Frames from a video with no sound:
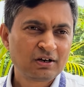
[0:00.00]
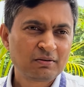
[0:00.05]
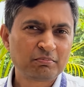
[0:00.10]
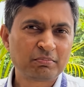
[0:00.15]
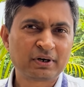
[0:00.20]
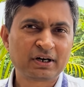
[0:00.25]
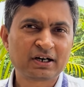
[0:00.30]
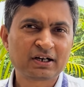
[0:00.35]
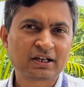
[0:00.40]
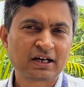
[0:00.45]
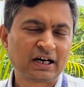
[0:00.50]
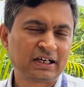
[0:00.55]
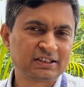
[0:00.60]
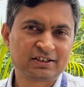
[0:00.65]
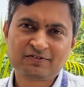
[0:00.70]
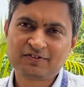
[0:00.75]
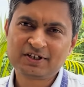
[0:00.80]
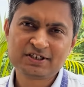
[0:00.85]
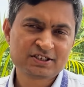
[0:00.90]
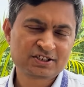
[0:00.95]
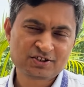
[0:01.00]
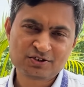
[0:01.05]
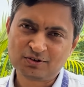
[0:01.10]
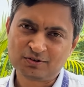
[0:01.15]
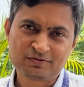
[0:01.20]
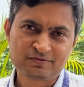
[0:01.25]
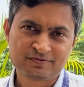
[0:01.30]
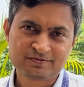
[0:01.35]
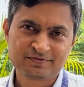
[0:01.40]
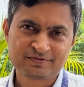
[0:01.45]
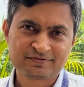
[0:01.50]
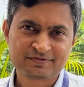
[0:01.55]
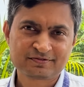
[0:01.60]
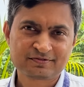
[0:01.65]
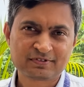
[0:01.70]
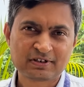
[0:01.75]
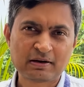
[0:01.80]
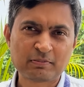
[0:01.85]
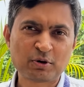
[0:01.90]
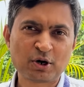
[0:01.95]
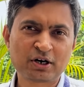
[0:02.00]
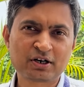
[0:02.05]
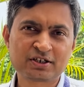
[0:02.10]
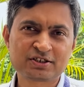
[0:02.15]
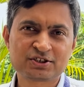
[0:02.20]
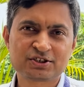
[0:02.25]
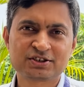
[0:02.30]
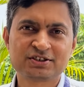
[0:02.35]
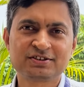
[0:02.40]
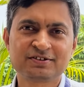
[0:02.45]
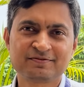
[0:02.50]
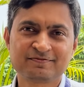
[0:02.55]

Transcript: But otherwise, no, I'm not rigid.